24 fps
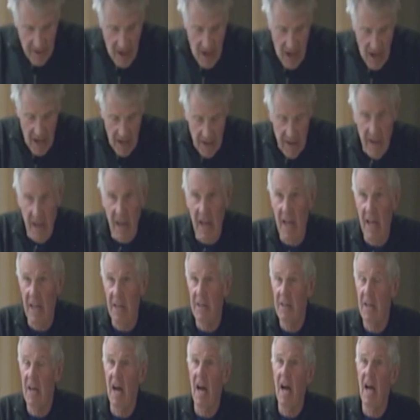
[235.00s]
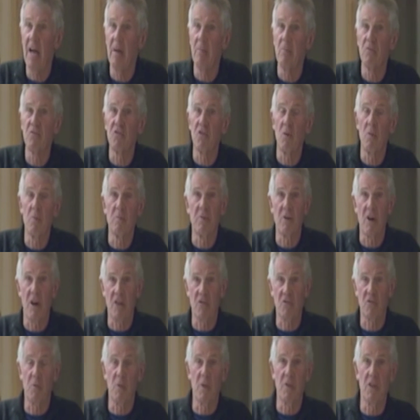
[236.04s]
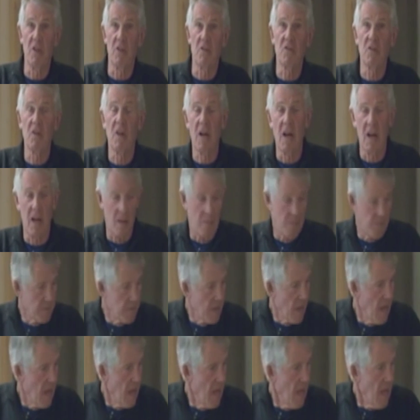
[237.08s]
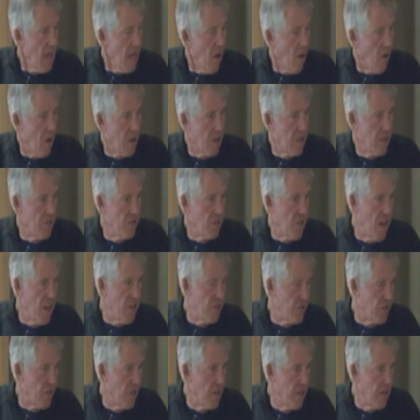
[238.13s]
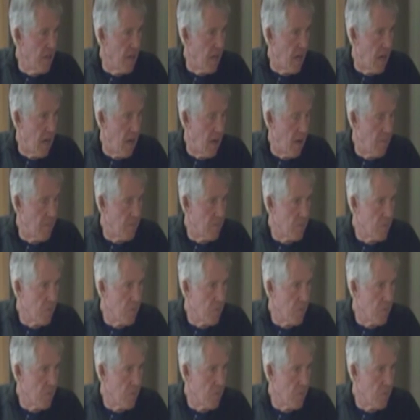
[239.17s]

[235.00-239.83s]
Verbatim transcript: on, and I'm so impressed with this. Um, organization, um,